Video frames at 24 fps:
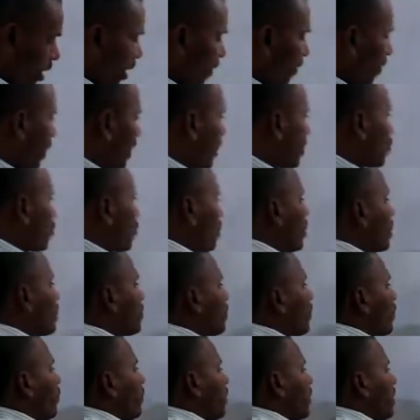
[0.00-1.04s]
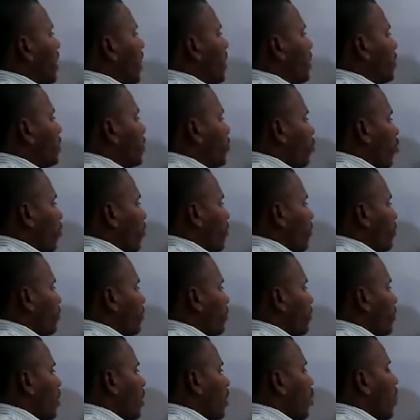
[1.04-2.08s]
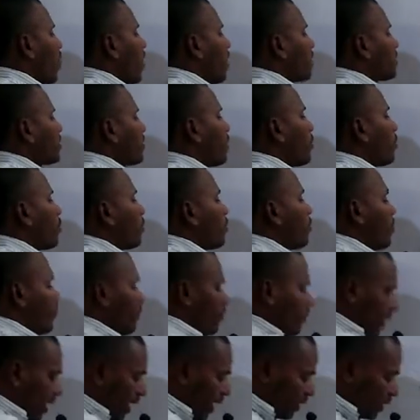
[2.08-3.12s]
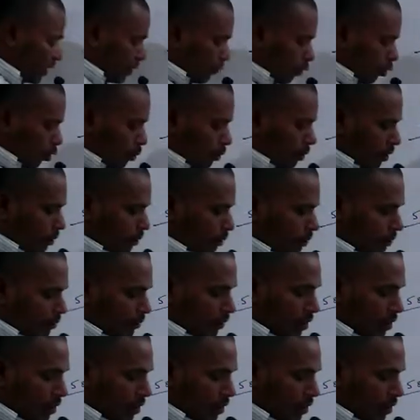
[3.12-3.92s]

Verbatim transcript: And the next one is 58th problem. Whereas coming to the 58th problem,